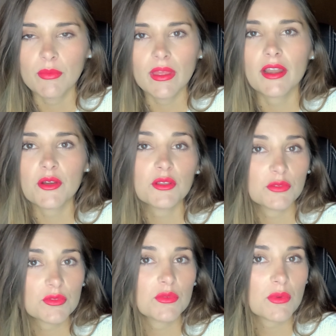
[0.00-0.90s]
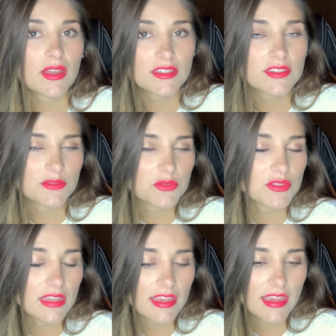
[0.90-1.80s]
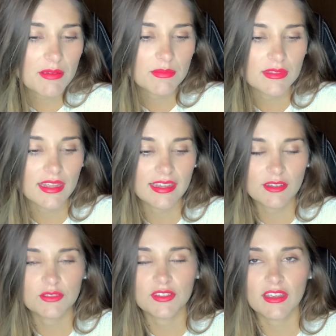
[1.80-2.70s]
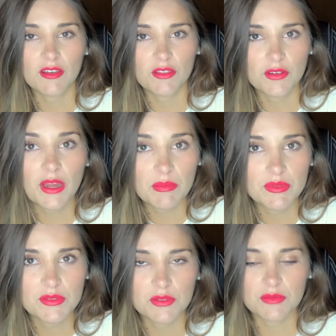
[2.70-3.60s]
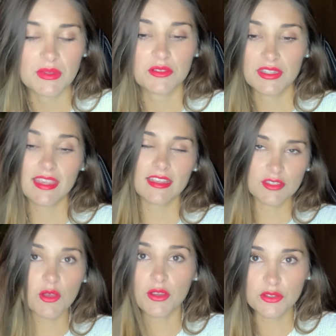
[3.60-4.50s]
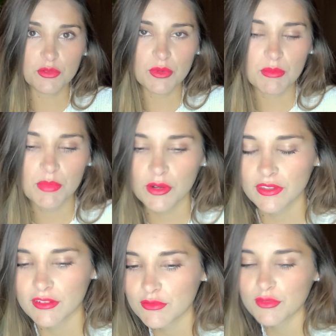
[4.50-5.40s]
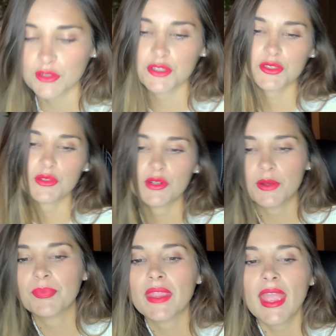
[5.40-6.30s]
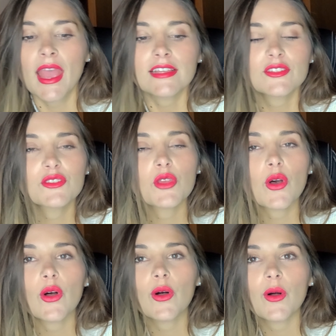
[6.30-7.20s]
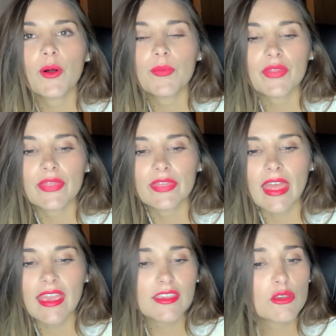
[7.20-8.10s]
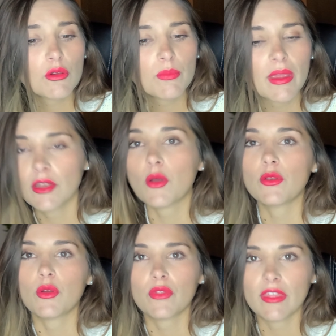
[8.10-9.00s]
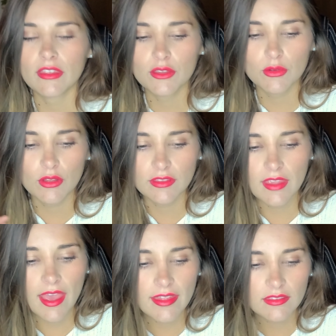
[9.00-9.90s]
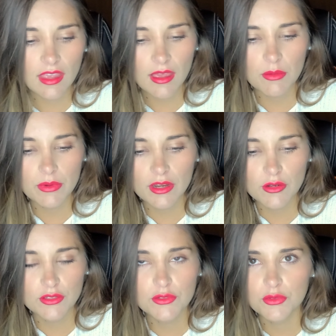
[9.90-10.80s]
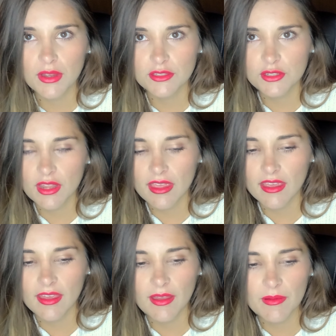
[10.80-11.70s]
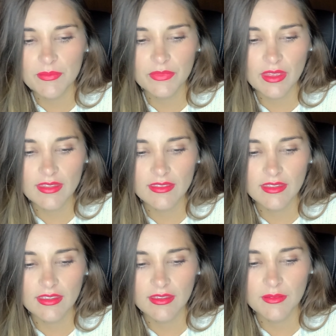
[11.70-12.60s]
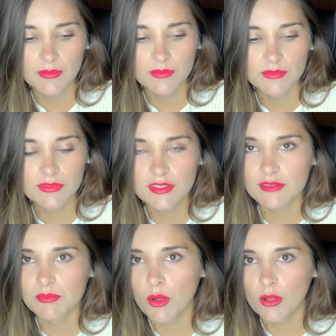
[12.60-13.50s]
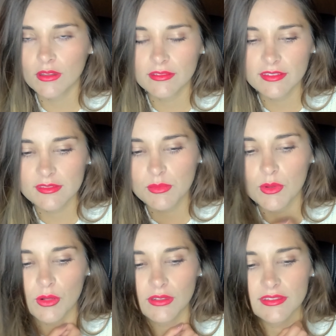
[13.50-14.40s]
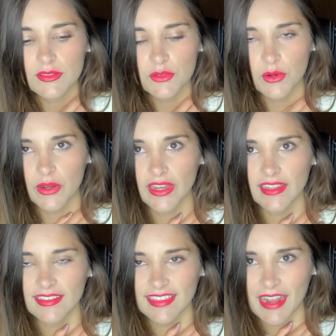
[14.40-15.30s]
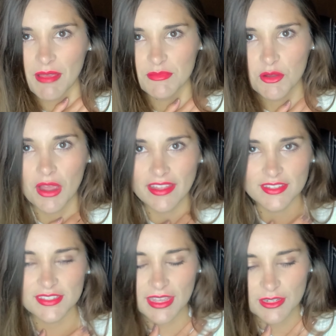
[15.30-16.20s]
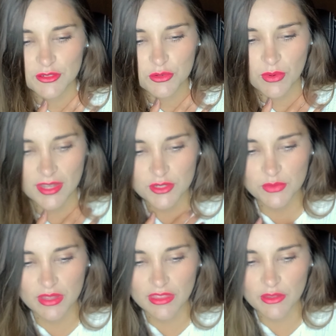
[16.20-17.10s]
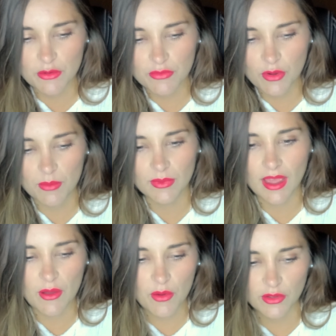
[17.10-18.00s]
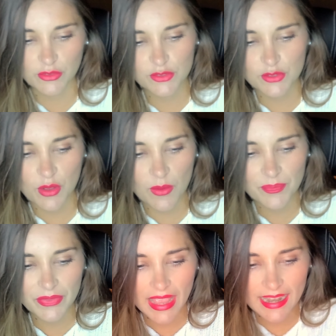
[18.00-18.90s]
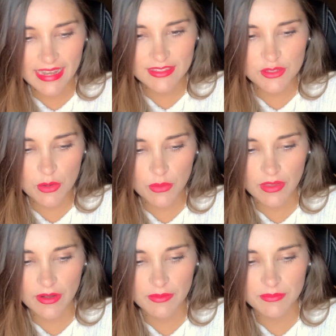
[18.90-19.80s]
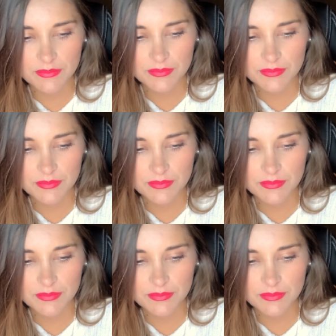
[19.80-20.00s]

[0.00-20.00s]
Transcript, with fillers: we are going to watch to see him like on the other episode because he's going to be important for sure so um, thank you but no no thank you not yet uh, we are going to watch the the, the, the small the small story that i'm go i decided to watch with you from now on so let's go there